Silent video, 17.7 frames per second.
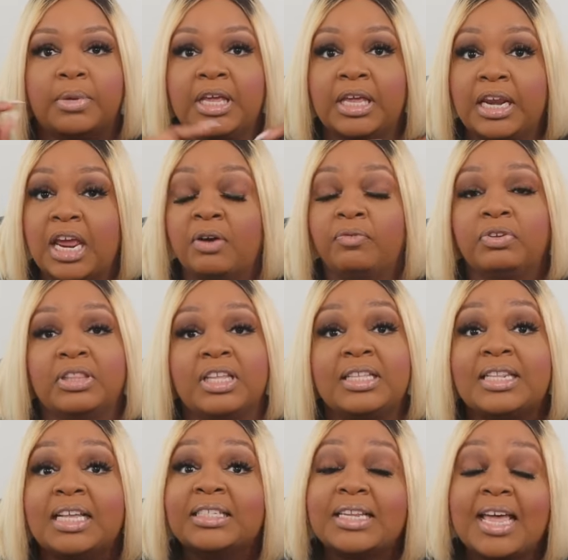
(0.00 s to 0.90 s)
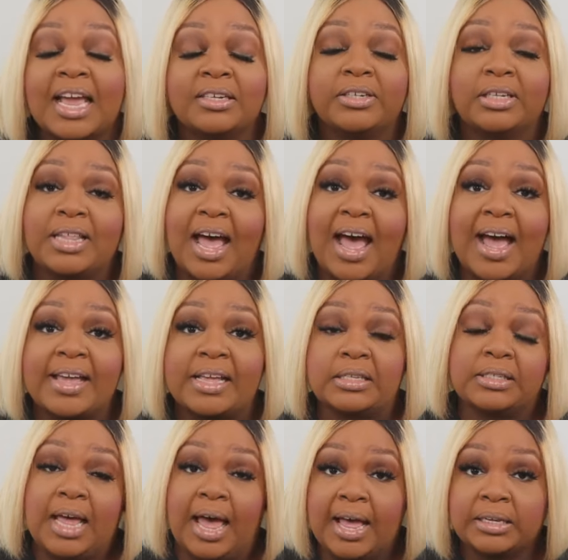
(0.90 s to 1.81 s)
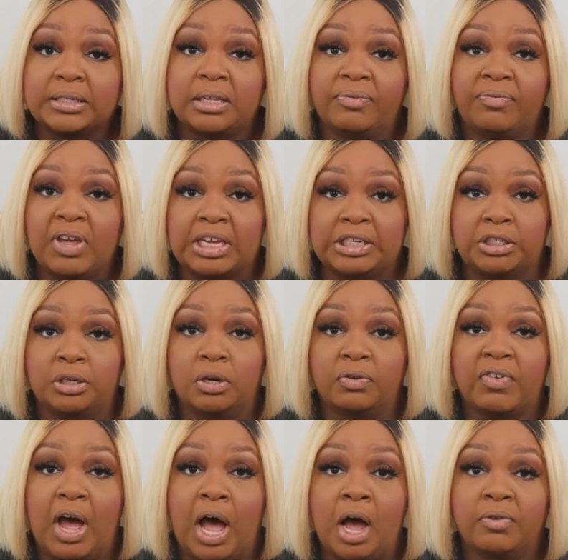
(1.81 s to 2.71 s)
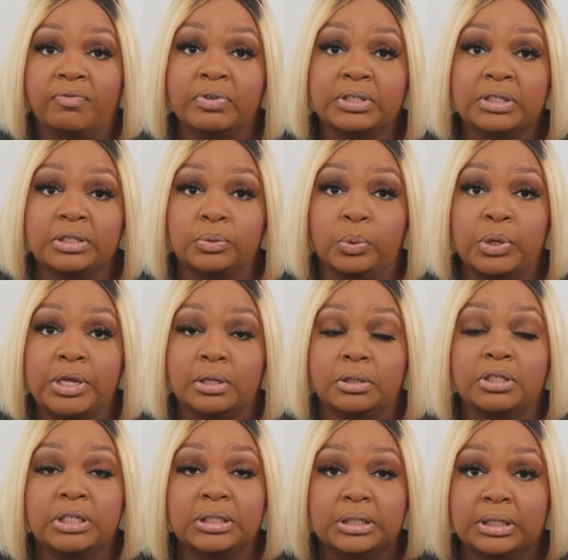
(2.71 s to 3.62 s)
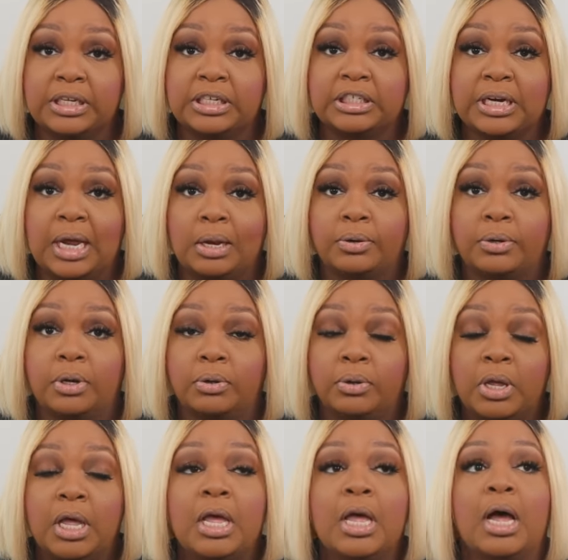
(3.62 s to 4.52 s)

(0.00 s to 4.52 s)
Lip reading: In everything. That's actually the highest size that Fashion Nova offers as well, just to let y'all know.